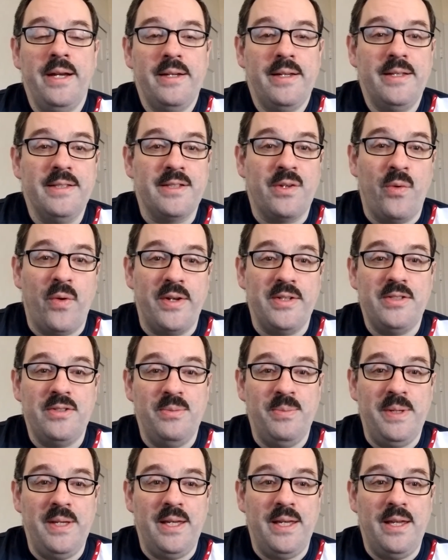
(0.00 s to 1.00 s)
is going to
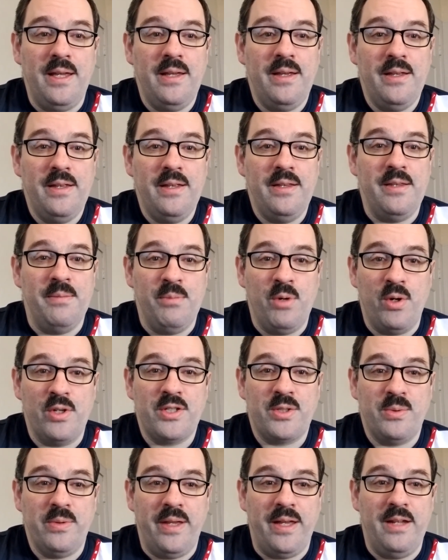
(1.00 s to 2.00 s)
be the most
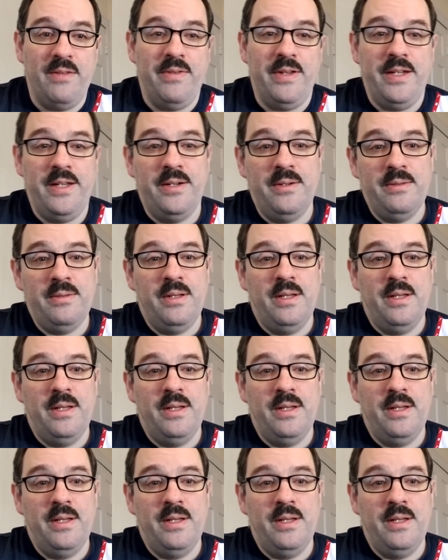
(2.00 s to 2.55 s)
related video.